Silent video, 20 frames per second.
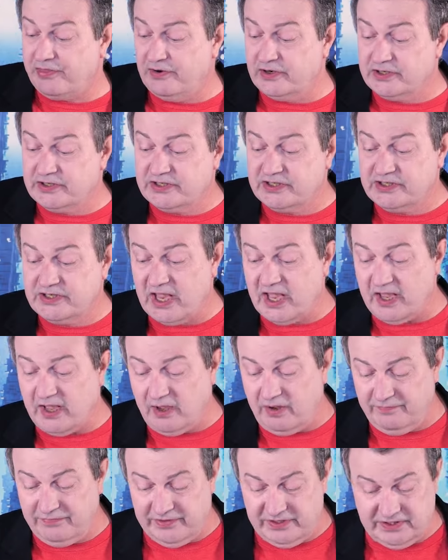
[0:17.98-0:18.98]
third
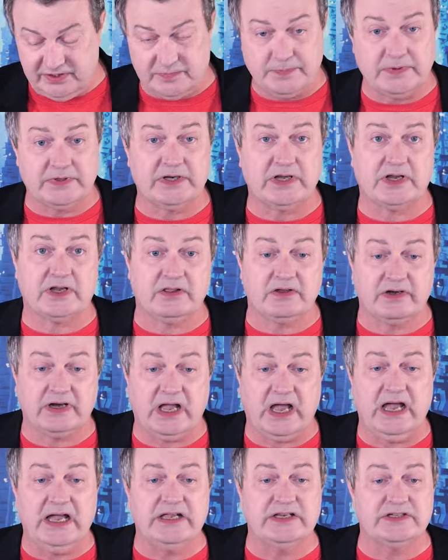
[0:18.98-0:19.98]
set of these particular
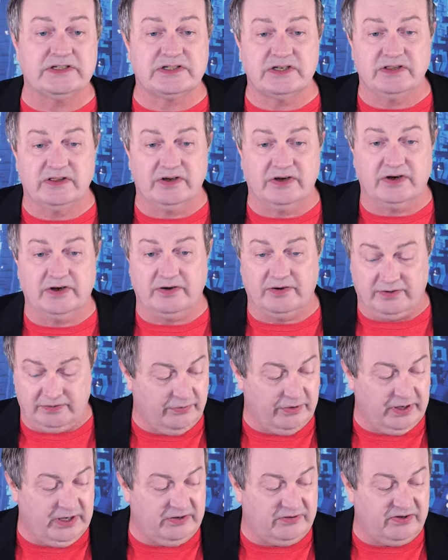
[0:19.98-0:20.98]
guys. They're
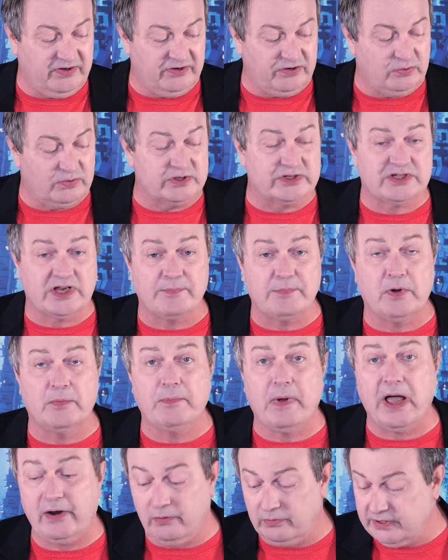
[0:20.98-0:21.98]
easy to assemble
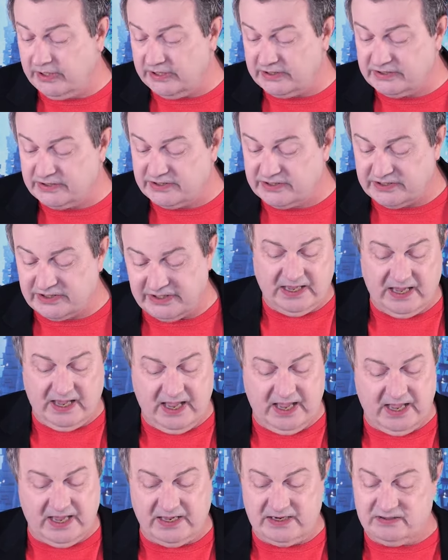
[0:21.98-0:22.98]
model kits
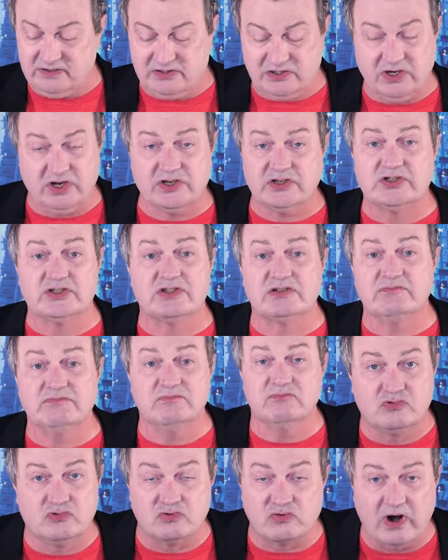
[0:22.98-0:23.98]
and just
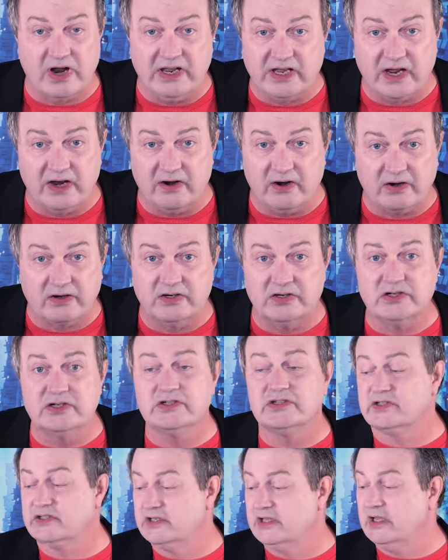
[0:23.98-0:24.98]
great
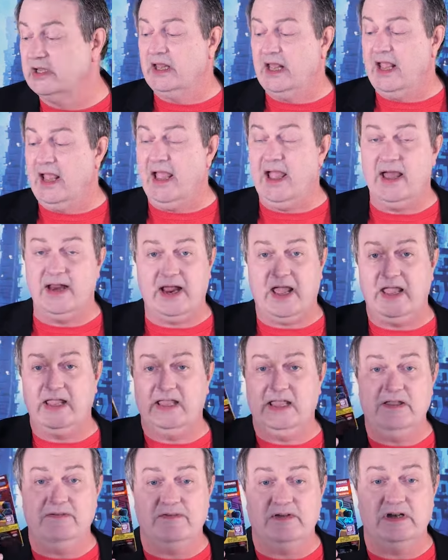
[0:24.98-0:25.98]
characters. And
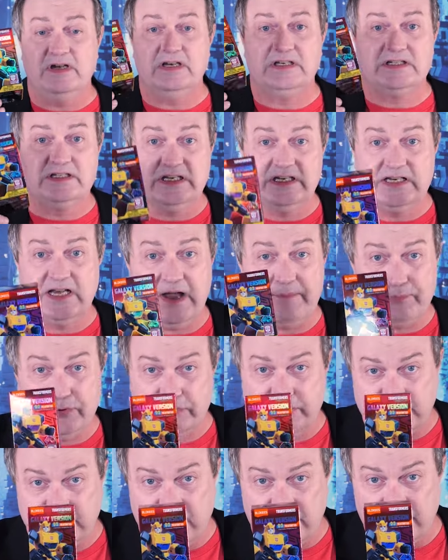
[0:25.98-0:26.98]
I even did not
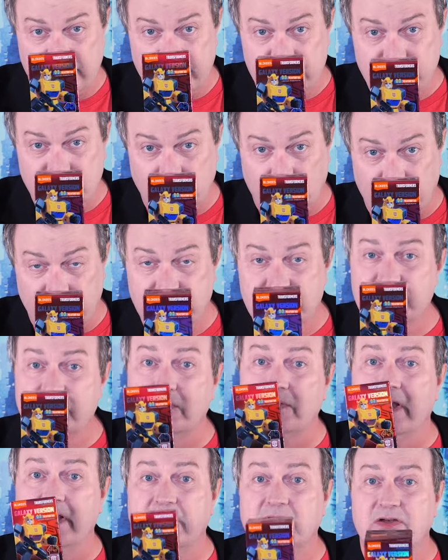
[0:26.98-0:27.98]
put together this one,
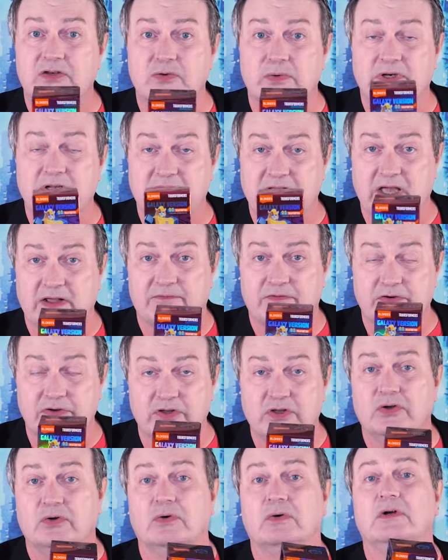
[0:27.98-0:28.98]
so I could do it again for
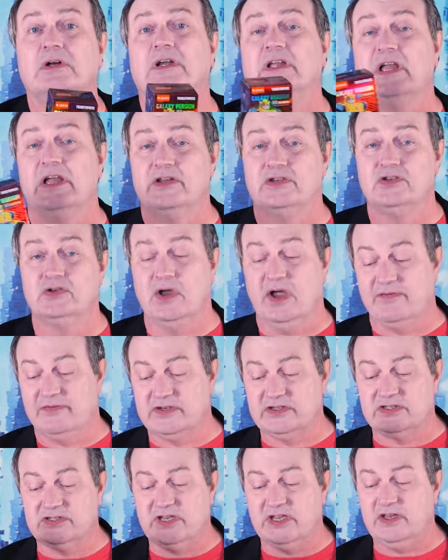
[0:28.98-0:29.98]
you. In case you
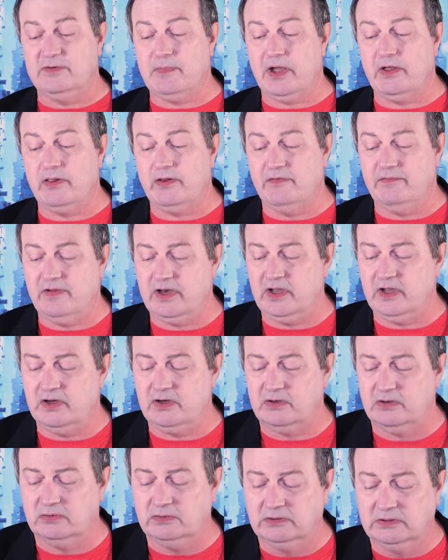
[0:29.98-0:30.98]
haven't seen my other
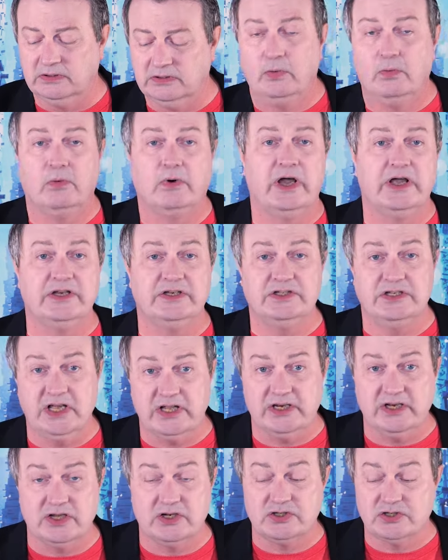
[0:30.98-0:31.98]
video where I
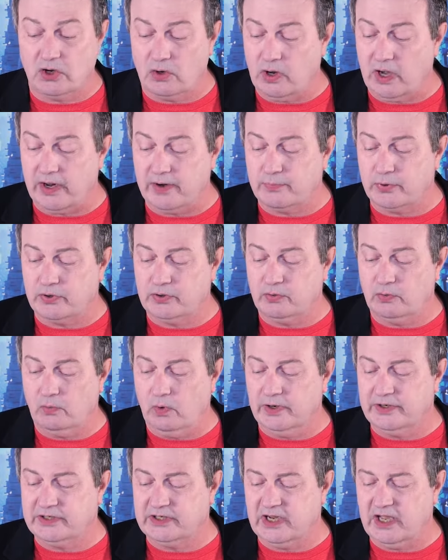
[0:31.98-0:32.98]
did show how to put
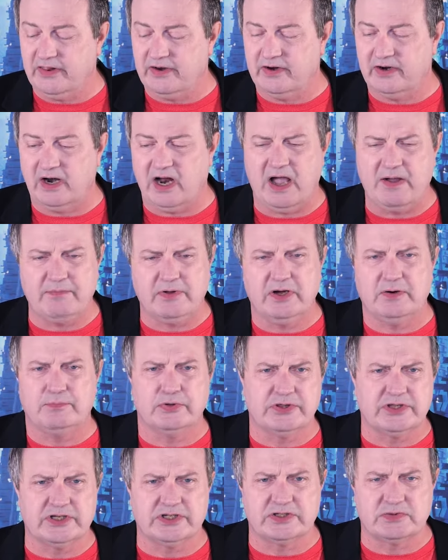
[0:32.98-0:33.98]
one together, I'm gonna
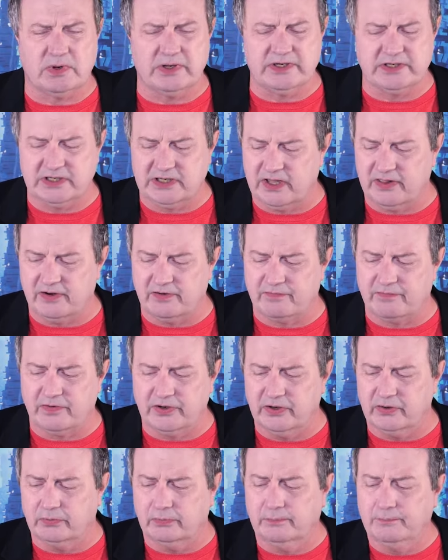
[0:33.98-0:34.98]
put this one together
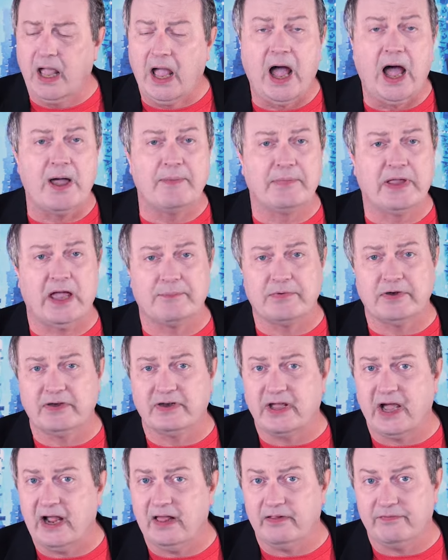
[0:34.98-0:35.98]
for you. I'm
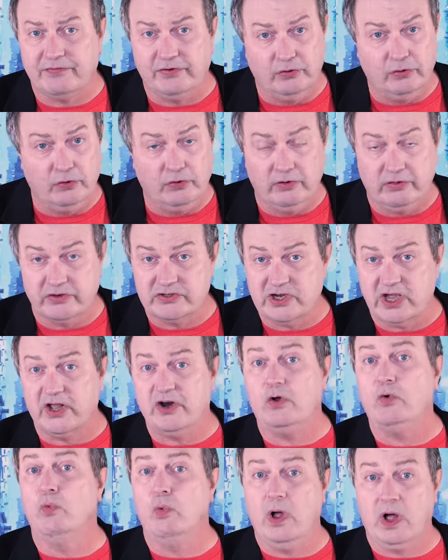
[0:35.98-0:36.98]
Captain Kyle. If you're new to the
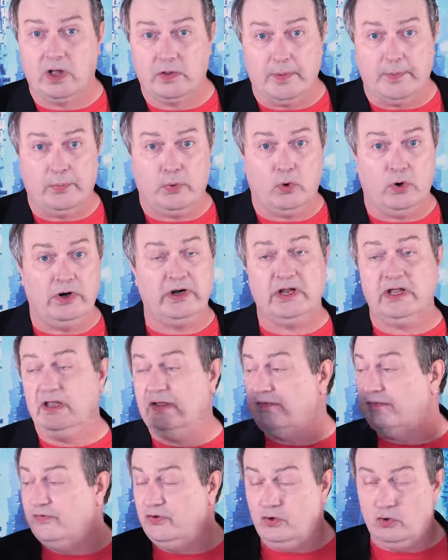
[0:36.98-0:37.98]
channel, welcome aboard.
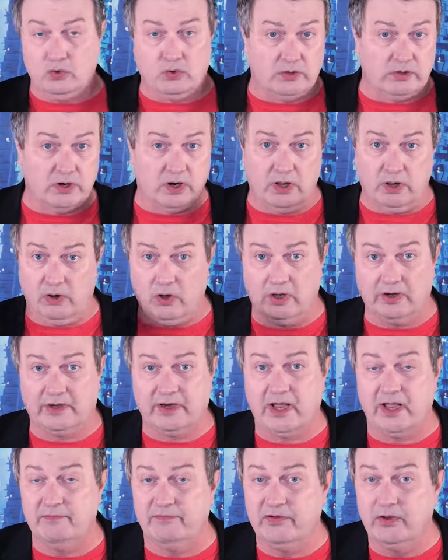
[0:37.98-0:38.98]
If you're a
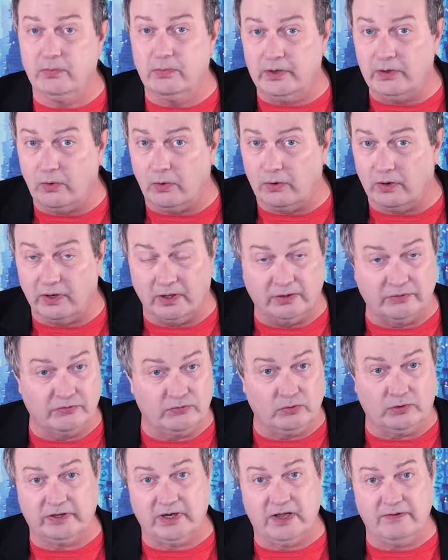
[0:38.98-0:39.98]
long-time viewer or a
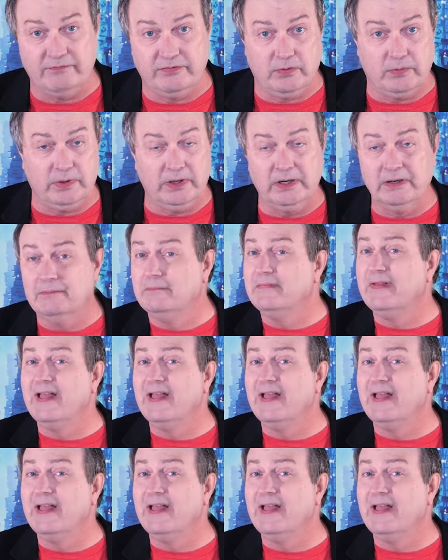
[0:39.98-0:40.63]
short-time viewer,